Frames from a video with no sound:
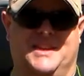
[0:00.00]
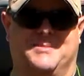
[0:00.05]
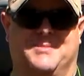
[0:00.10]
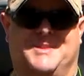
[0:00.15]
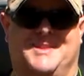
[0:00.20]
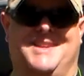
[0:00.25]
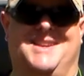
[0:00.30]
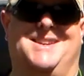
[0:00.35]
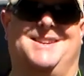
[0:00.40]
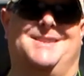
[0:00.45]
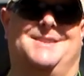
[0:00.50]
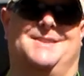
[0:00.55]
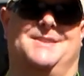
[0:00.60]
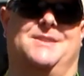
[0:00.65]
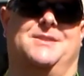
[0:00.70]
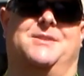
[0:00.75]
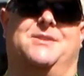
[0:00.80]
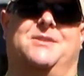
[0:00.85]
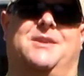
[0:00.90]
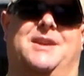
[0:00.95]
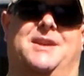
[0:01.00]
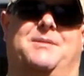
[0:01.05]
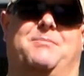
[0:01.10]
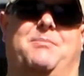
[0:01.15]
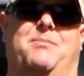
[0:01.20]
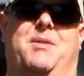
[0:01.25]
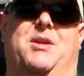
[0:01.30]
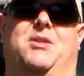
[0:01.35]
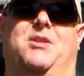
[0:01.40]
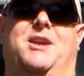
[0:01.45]
I am sick, so I
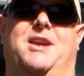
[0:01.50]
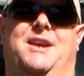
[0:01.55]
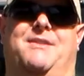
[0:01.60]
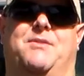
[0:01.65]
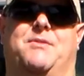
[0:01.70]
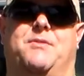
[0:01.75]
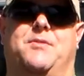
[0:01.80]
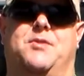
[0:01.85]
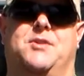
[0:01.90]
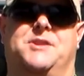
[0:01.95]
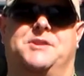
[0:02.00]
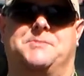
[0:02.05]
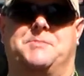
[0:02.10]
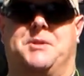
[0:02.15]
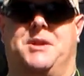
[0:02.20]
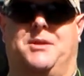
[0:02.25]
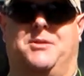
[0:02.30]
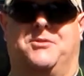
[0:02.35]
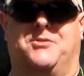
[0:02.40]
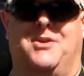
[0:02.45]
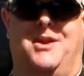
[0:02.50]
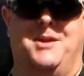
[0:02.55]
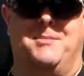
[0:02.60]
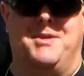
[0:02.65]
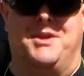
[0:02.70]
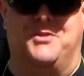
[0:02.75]
barely have a voice, but I'll try